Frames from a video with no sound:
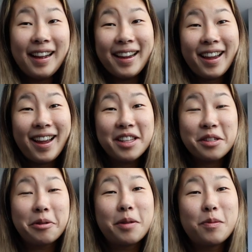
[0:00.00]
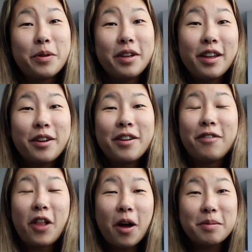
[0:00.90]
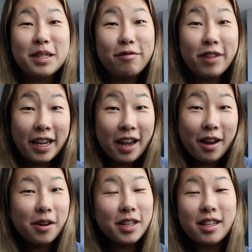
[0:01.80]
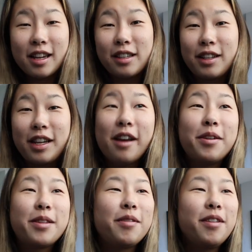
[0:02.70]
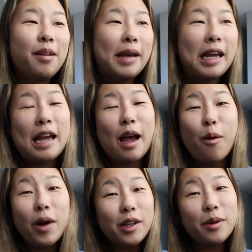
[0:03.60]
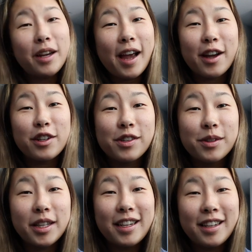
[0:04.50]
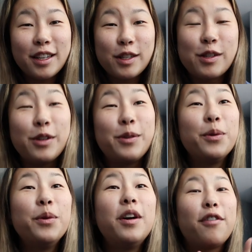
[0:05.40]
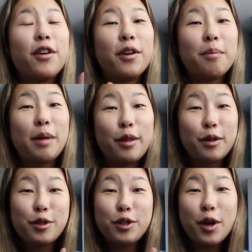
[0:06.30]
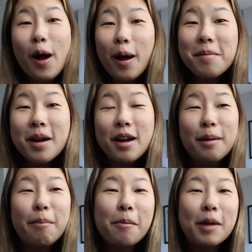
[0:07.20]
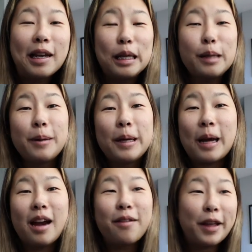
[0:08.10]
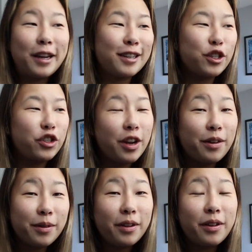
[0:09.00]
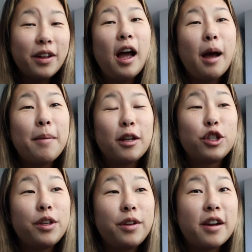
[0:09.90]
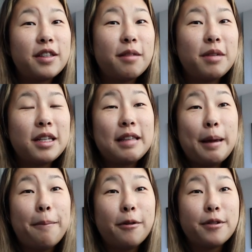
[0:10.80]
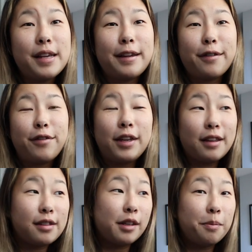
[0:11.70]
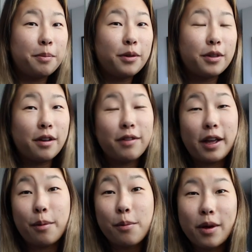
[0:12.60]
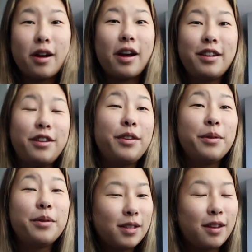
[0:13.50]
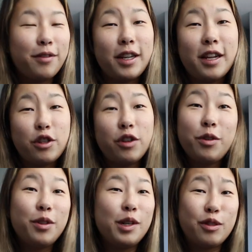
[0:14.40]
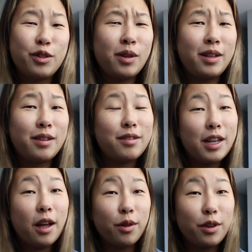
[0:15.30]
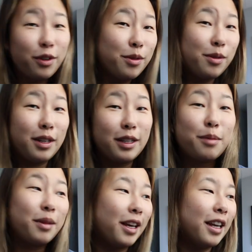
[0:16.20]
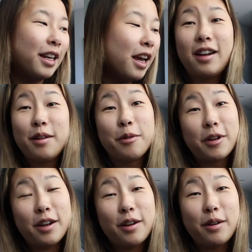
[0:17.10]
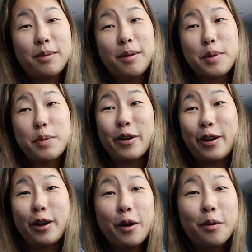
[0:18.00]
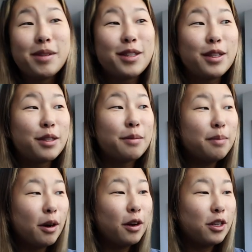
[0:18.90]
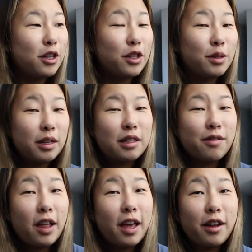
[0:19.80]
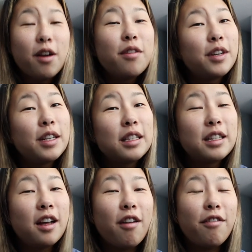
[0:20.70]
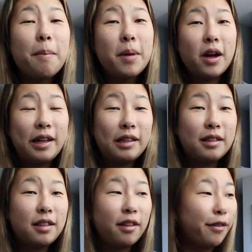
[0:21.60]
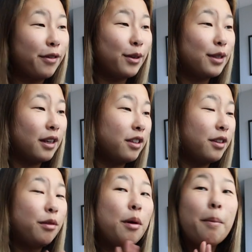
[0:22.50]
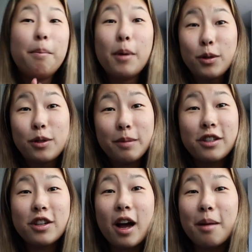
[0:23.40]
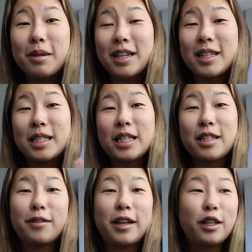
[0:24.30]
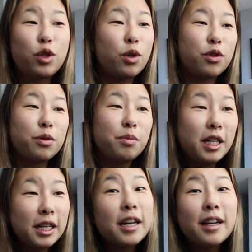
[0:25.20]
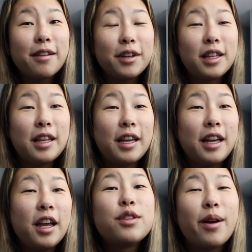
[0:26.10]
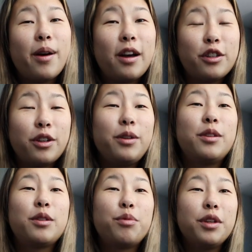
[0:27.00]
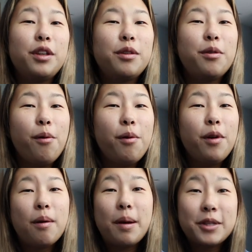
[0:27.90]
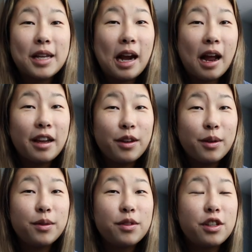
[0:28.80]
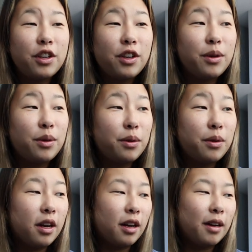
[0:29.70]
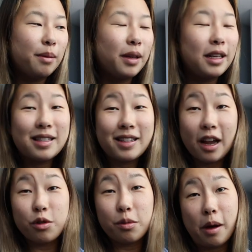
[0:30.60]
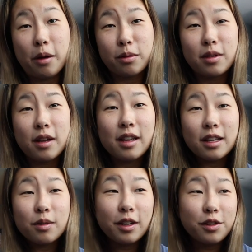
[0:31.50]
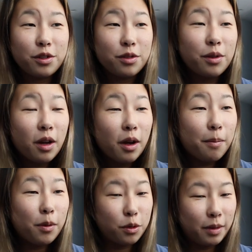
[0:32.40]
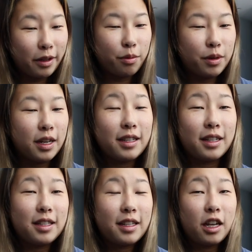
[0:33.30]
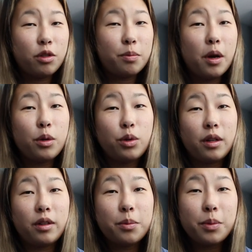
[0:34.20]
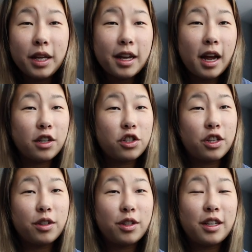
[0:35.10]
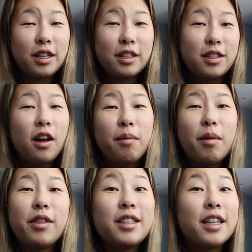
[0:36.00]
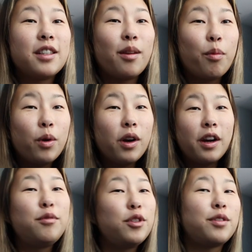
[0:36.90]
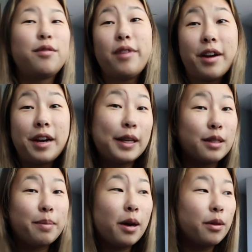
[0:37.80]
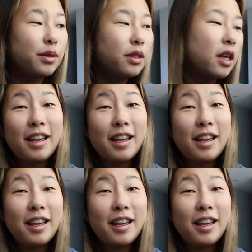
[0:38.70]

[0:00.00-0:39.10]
Hi guys, welcome to another Vlogmas video. Today's video is going to be what do I actually do for my other job? Um, I'm gonna keep it kind of like general, um, but I'll show you guys some examples, like fake examples of like what I do. Stuff I can't show you, then I'll just like tell you and explain. I work at home. I've been working at home since March just because of like COVID and stuff. But the first thing I do, most of my job consists of like social media and everything. So I'll show you this really cool website I use to um, like schedule posts. And that's what I do most of my three days. I schedule posts throughout the week. I share things um, on the days I work, just various posts.